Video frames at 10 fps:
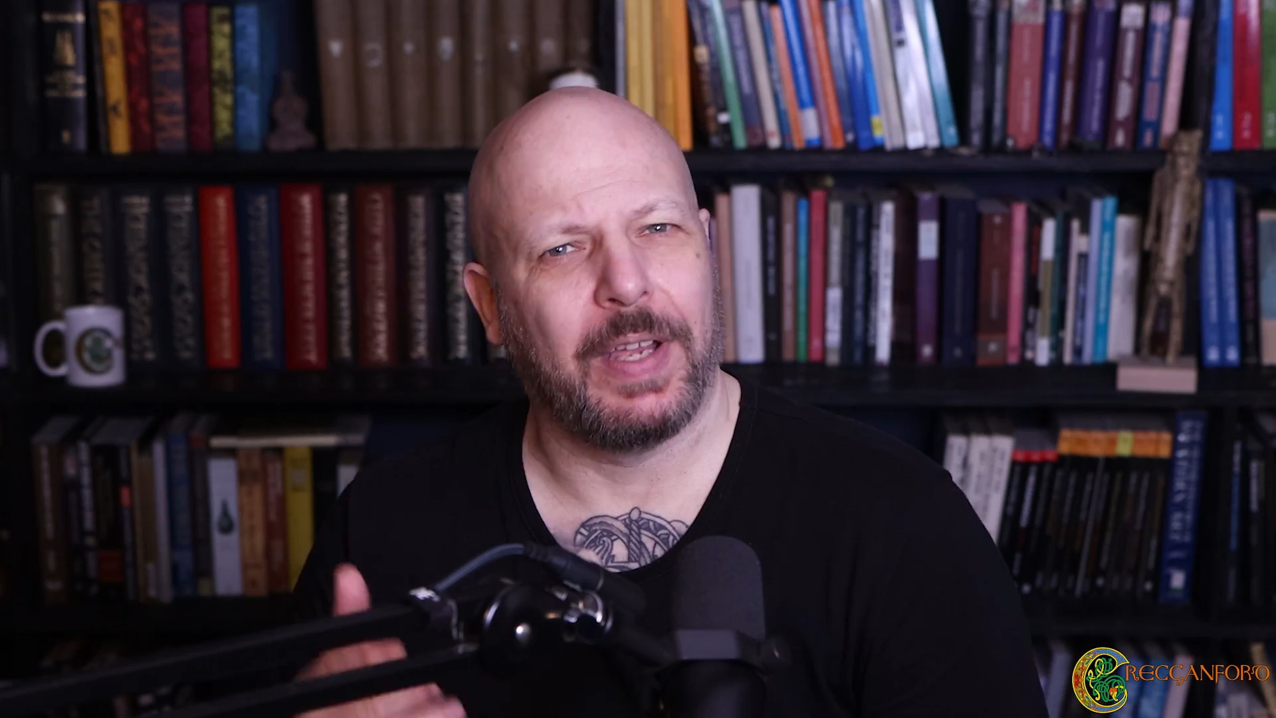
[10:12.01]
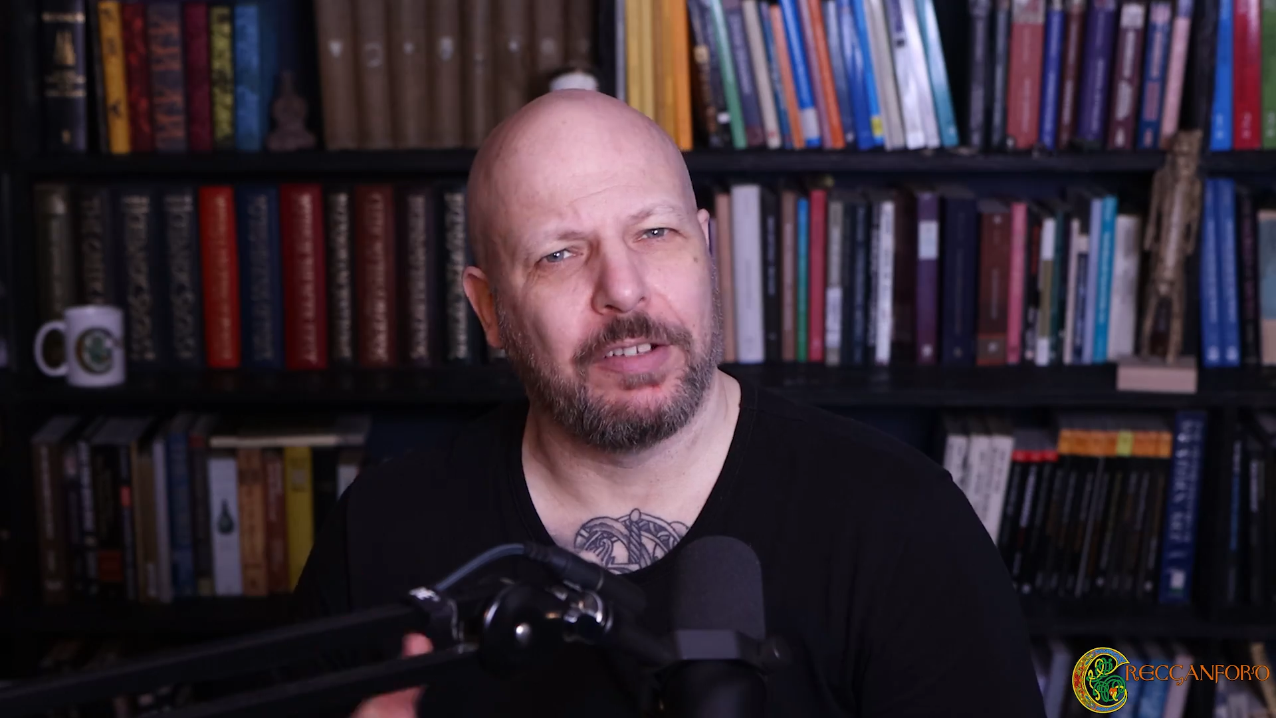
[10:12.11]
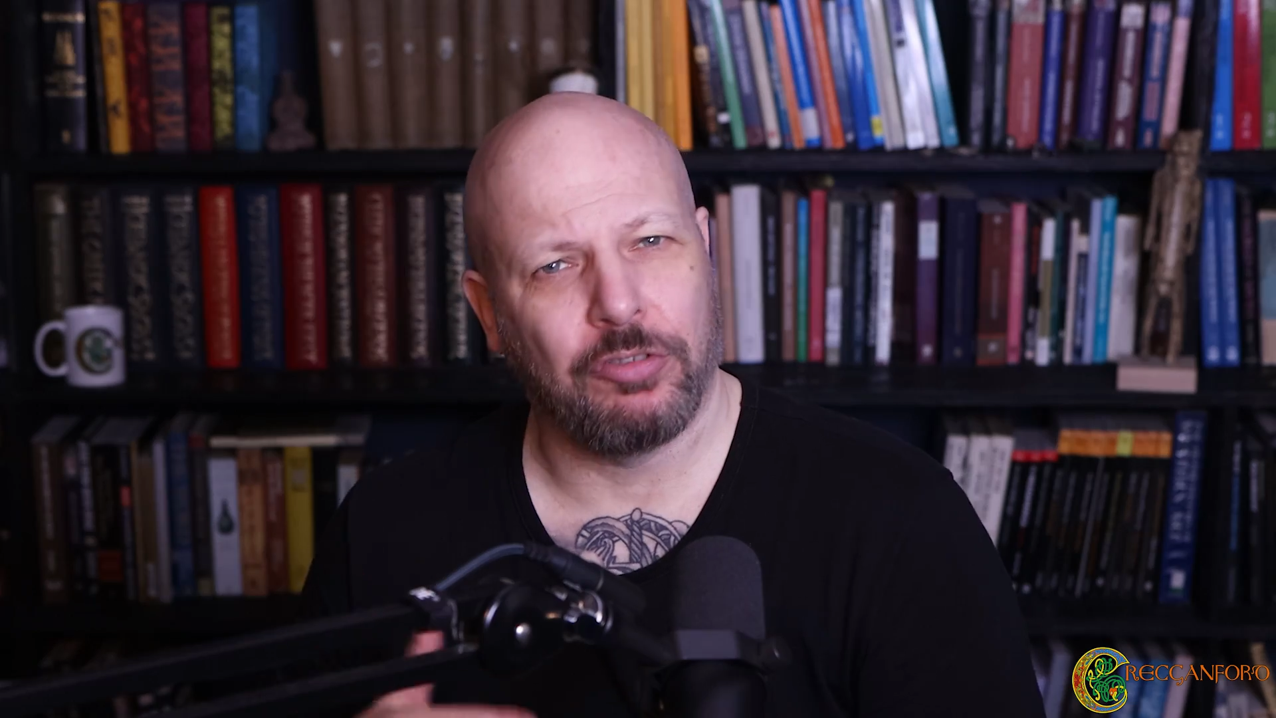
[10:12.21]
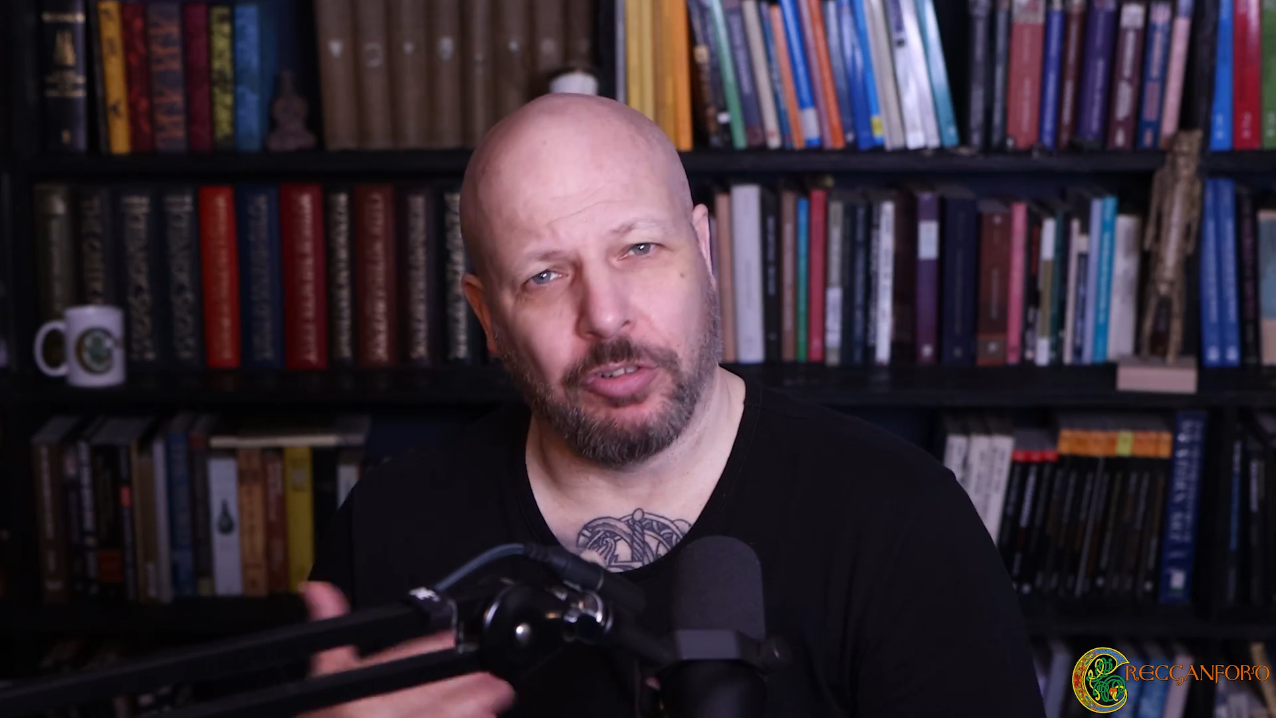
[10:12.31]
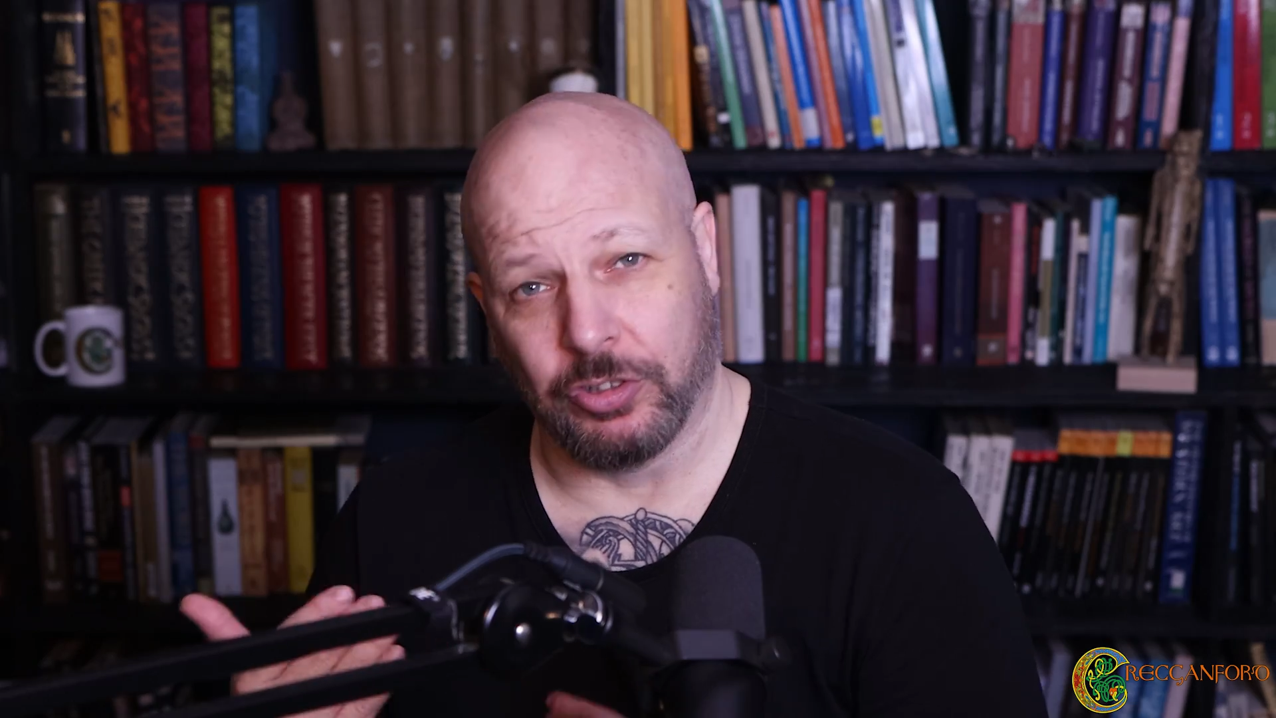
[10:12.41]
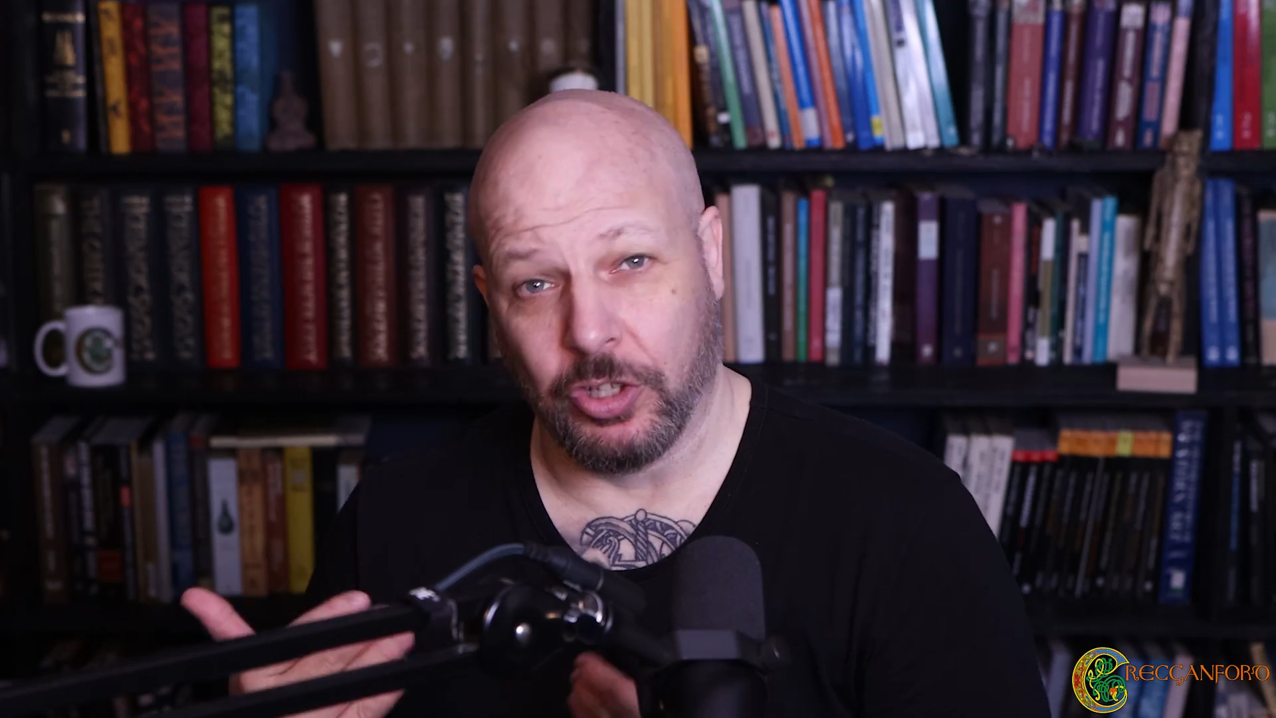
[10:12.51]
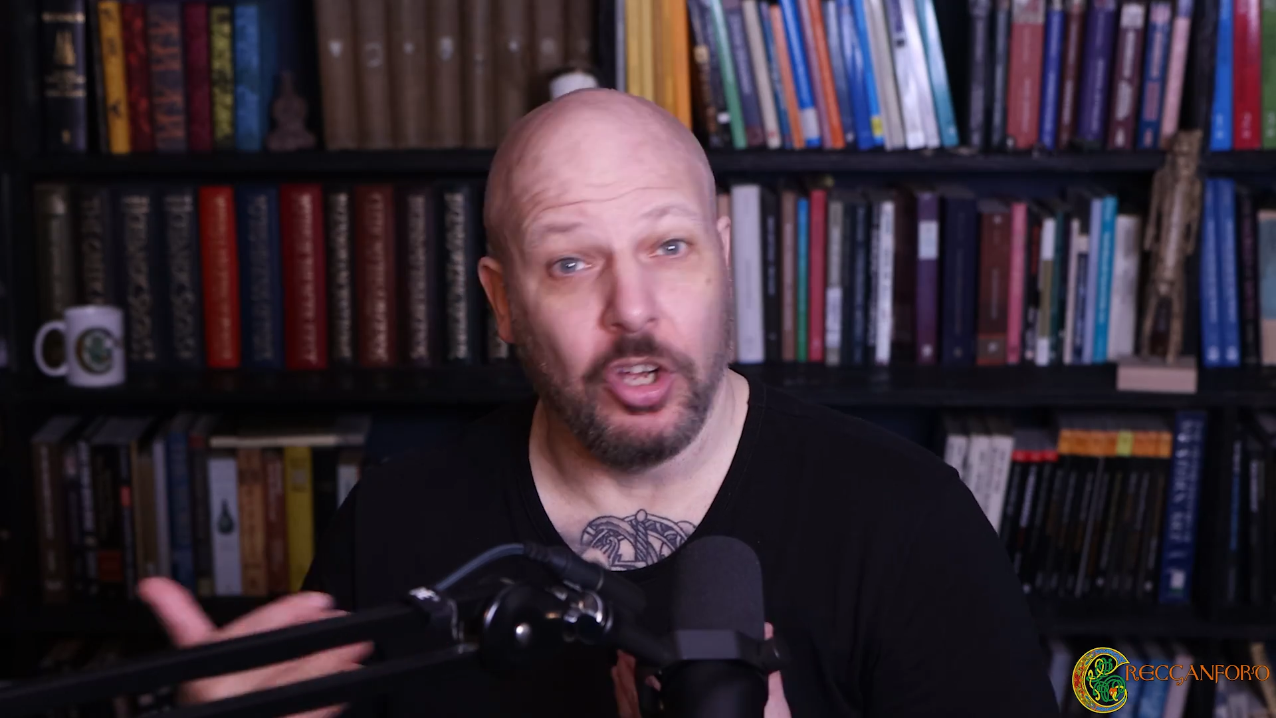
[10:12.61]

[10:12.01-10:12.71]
found across